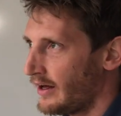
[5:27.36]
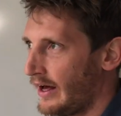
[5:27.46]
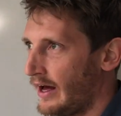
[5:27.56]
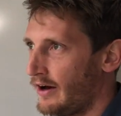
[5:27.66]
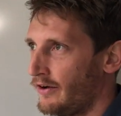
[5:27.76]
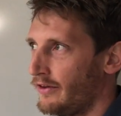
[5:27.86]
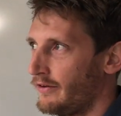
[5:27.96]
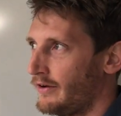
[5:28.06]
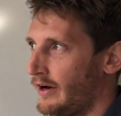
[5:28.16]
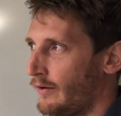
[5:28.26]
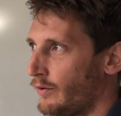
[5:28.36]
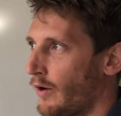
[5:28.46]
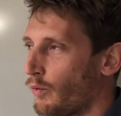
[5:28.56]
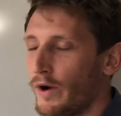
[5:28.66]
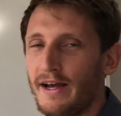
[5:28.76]

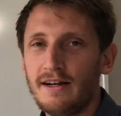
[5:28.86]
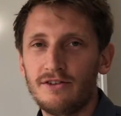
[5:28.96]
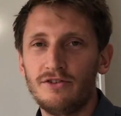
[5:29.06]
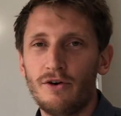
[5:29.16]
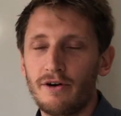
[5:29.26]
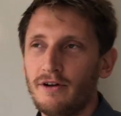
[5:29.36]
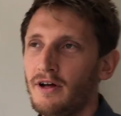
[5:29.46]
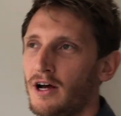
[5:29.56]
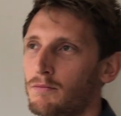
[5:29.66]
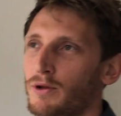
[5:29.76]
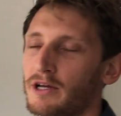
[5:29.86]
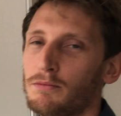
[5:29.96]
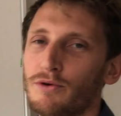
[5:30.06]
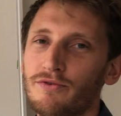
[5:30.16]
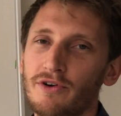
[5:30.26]
a weed is not
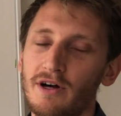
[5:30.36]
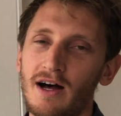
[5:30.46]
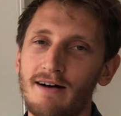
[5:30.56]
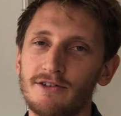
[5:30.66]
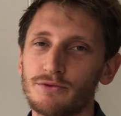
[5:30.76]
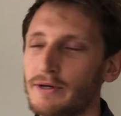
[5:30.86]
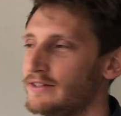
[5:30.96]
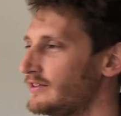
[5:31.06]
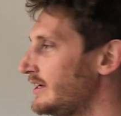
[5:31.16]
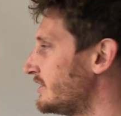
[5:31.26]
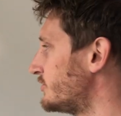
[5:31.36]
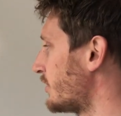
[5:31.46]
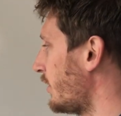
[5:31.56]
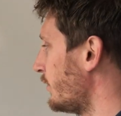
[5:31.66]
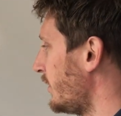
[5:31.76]
applicable for harvest weed seed
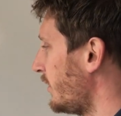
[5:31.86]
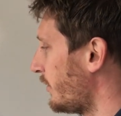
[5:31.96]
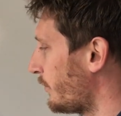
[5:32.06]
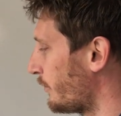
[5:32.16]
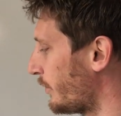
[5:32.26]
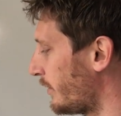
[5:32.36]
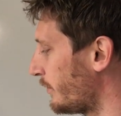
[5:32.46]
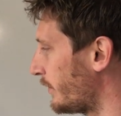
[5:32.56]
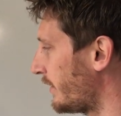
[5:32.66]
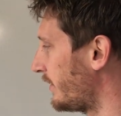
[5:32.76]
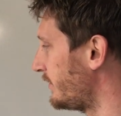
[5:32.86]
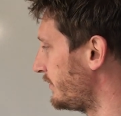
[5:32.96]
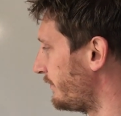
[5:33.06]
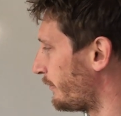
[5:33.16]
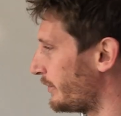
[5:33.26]
control, well,
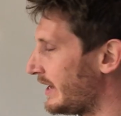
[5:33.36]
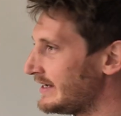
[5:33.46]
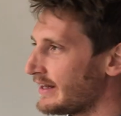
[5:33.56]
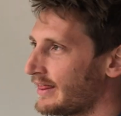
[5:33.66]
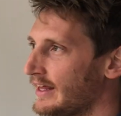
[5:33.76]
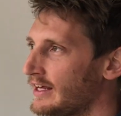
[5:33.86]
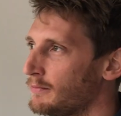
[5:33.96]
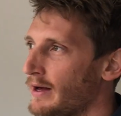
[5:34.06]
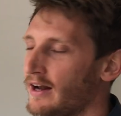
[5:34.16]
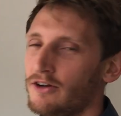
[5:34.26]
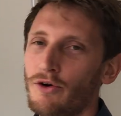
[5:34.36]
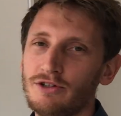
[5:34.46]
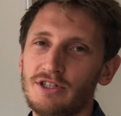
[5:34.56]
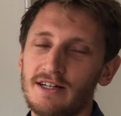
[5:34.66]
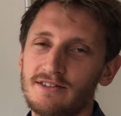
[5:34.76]
we need to think about it
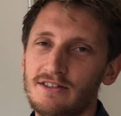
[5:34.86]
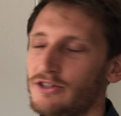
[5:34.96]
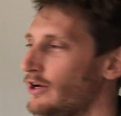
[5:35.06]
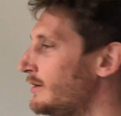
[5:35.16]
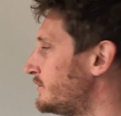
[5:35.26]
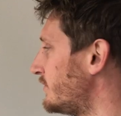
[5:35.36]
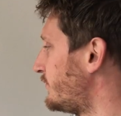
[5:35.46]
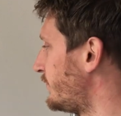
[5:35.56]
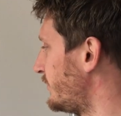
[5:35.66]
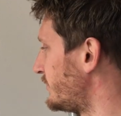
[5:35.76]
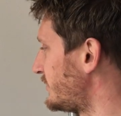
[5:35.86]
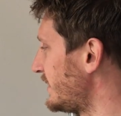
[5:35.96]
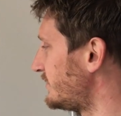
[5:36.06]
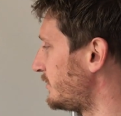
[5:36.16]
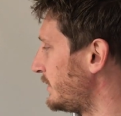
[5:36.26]
not just in terms of the
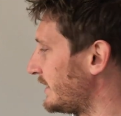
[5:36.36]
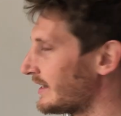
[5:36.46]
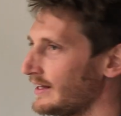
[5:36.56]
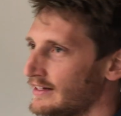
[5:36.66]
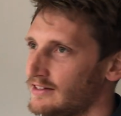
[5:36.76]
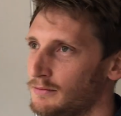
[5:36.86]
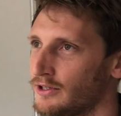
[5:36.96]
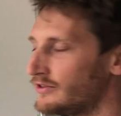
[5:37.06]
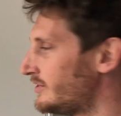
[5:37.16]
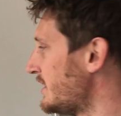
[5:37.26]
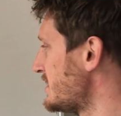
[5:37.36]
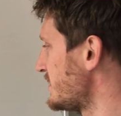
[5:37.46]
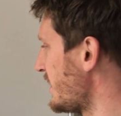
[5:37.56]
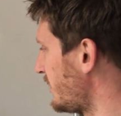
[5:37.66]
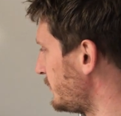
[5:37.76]
seeds that are being collected, because
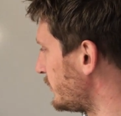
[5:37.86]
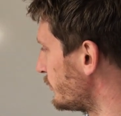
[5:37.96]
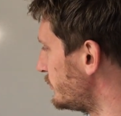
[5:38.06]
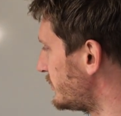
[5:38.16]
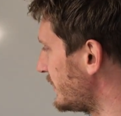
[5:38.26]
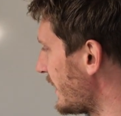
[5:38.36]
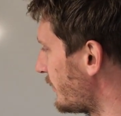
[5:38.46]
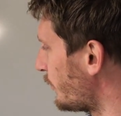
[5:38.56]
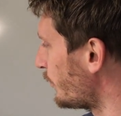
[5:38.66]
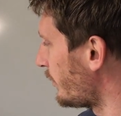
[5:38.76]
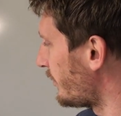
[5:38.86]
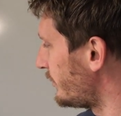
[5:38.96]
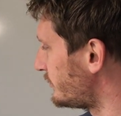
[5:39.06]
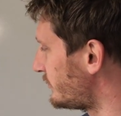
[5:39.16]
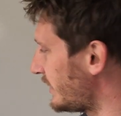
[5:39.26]
it'd be good to get all of
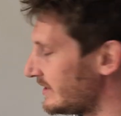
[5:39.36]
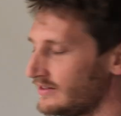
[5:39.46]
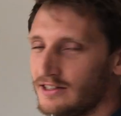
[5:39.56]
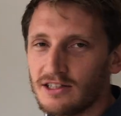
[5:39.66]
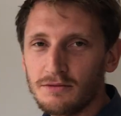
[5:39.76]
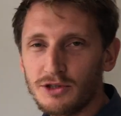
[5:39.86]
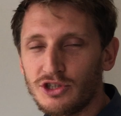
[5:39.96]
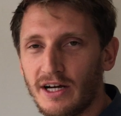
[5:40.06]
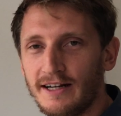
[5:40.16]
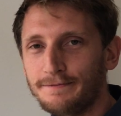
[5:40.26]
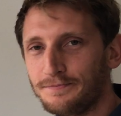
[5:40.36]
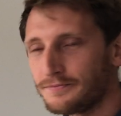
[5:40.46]
those seeds into the machine,